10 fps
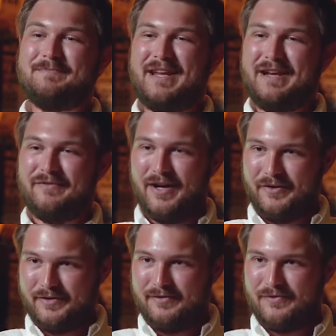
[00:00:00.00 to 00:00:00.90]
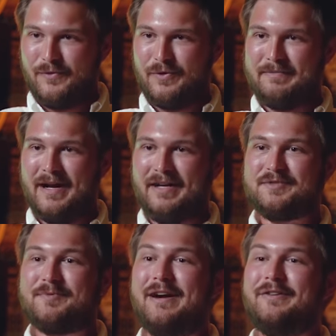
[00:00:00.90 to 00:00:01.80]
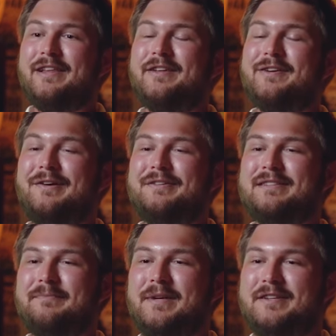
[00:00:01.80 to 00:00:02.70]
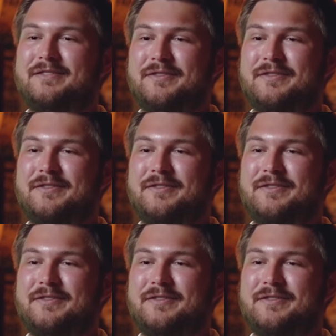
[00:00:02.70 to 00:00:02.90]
speed of 140 miles per hour that the car is limited